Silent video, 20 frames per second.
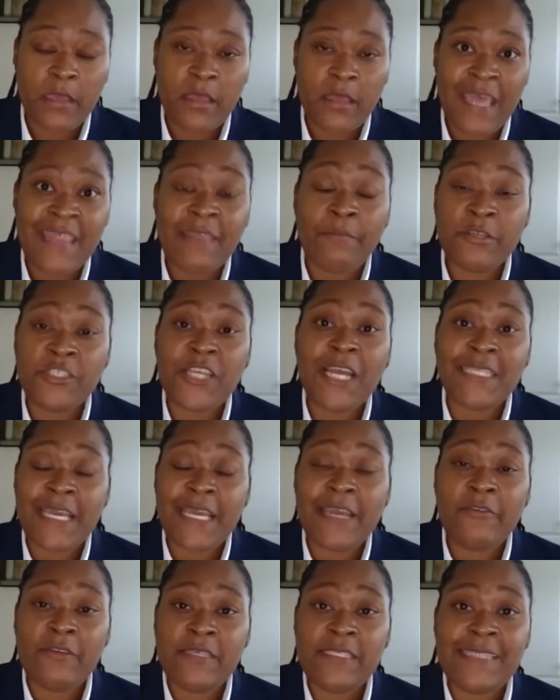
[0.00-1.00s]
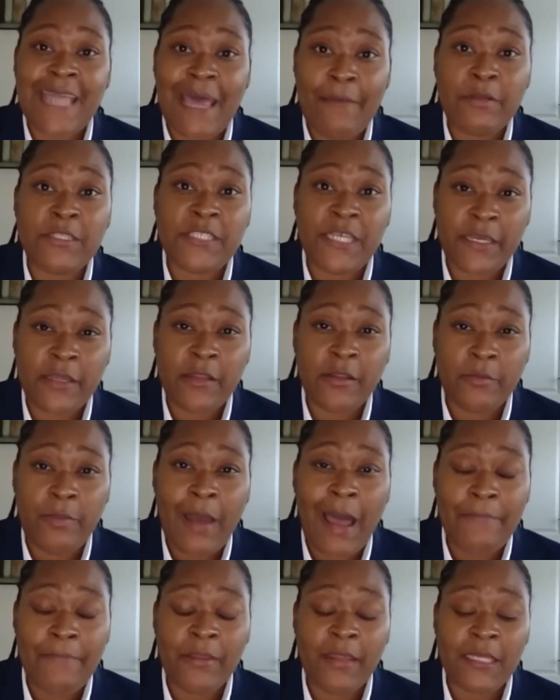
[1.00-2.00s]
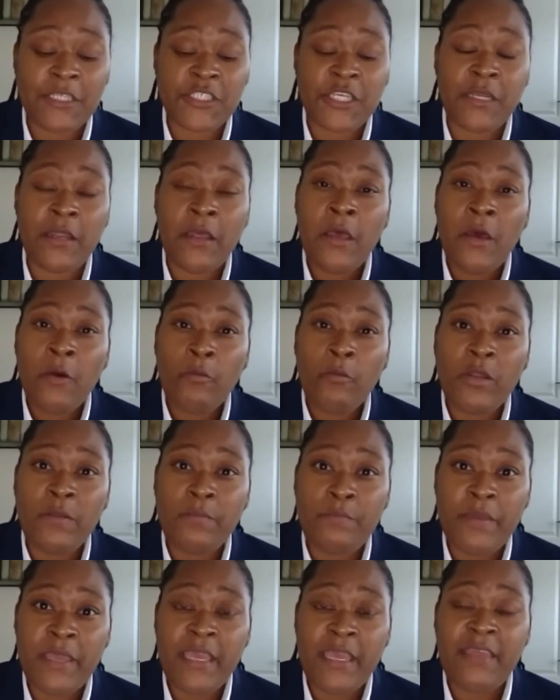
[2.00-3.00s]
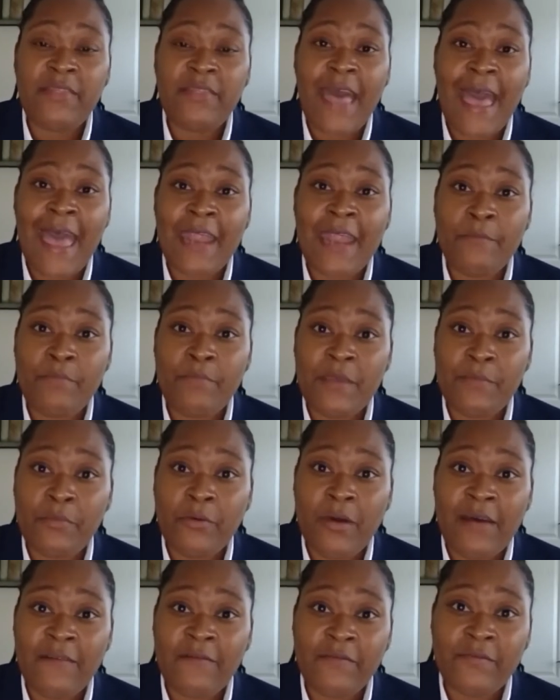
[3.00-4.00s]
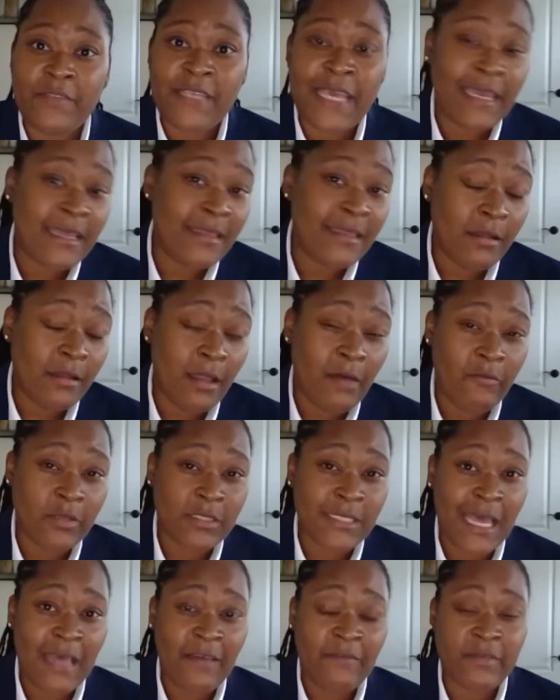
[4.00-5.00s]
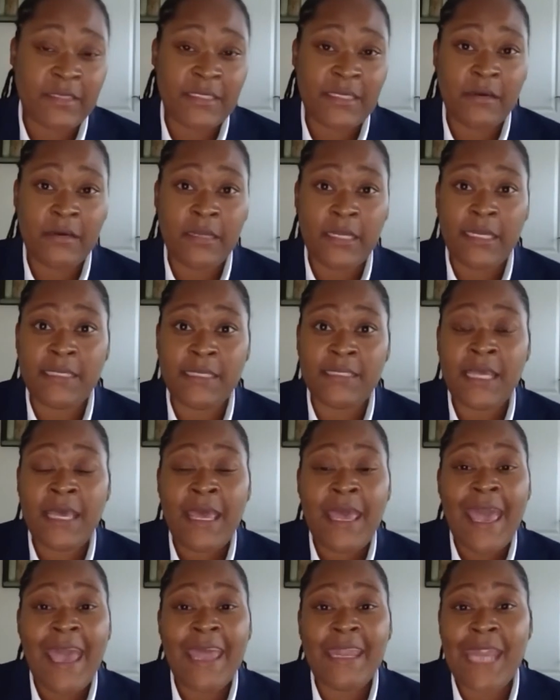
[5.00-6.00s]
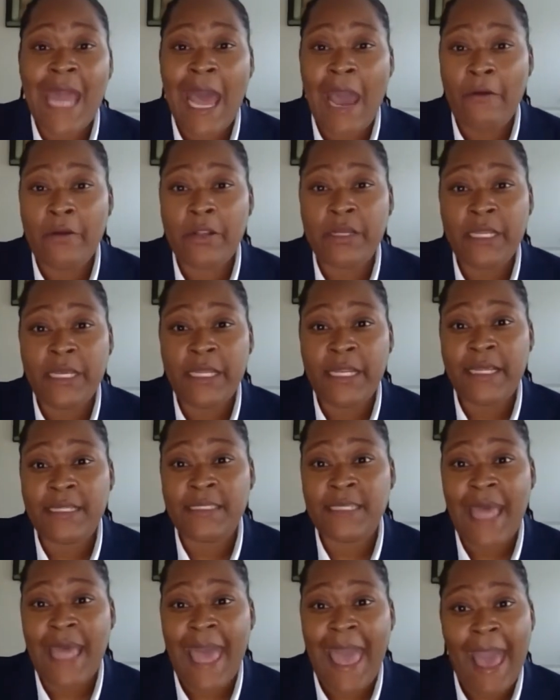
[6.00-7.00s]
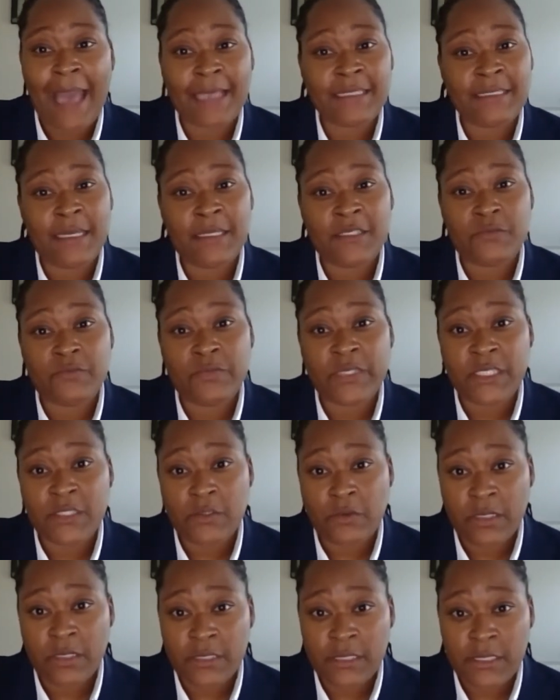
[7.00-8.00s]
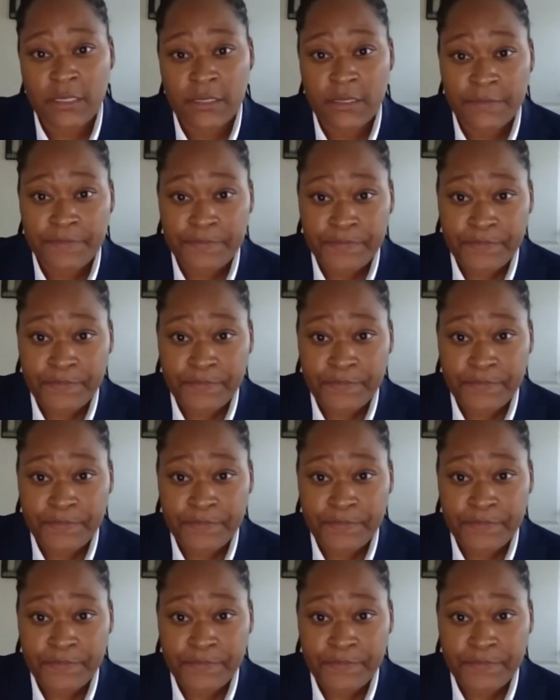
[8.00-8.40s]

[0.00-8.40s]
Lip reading: and the projected increase in that particular population would be that people have taken their loved ones out of facilities and now are needing to access resources.